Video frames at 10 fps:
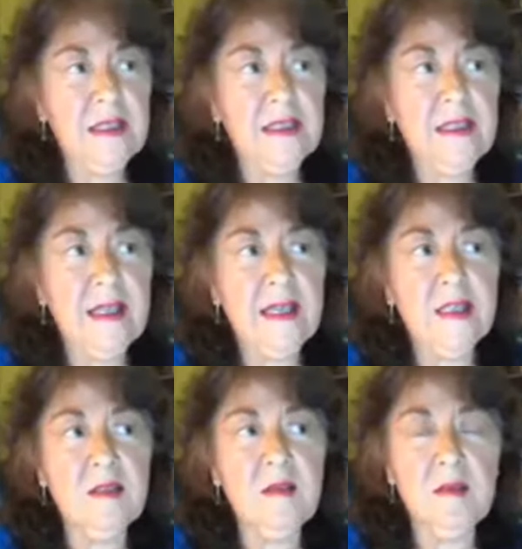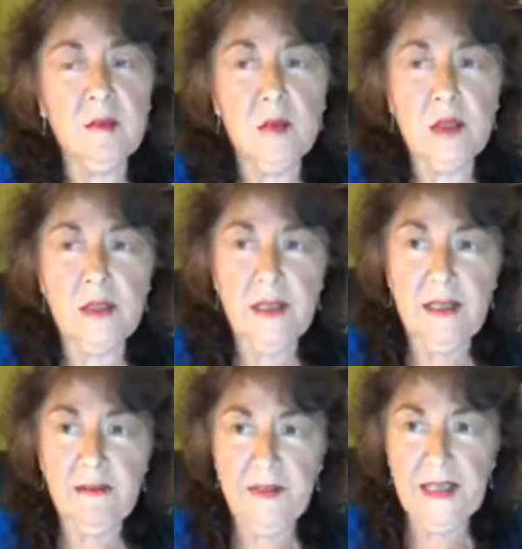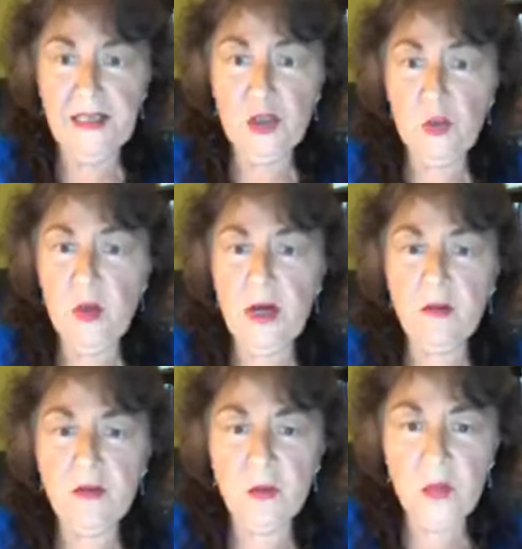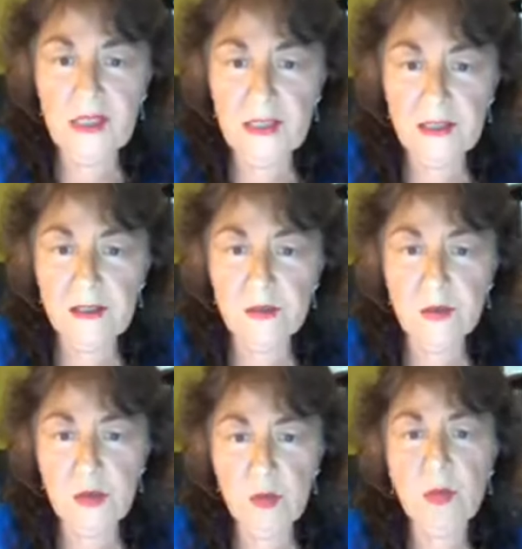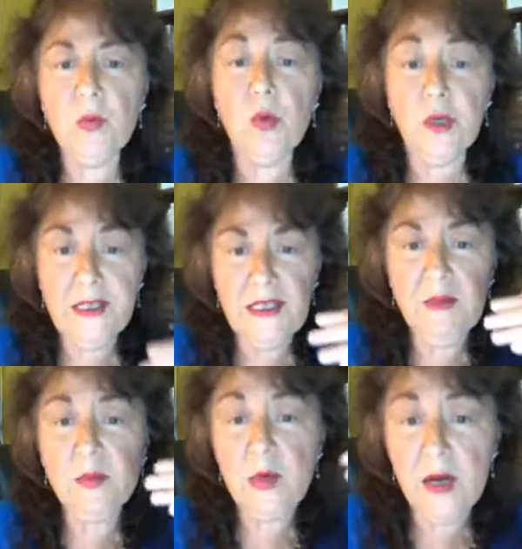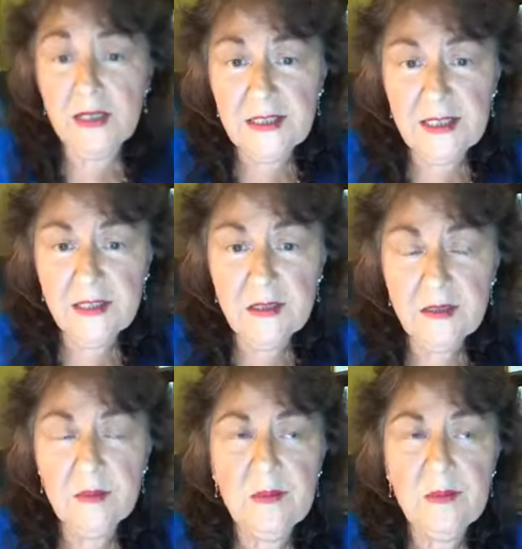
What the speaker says: again, more of a 12-week group working process.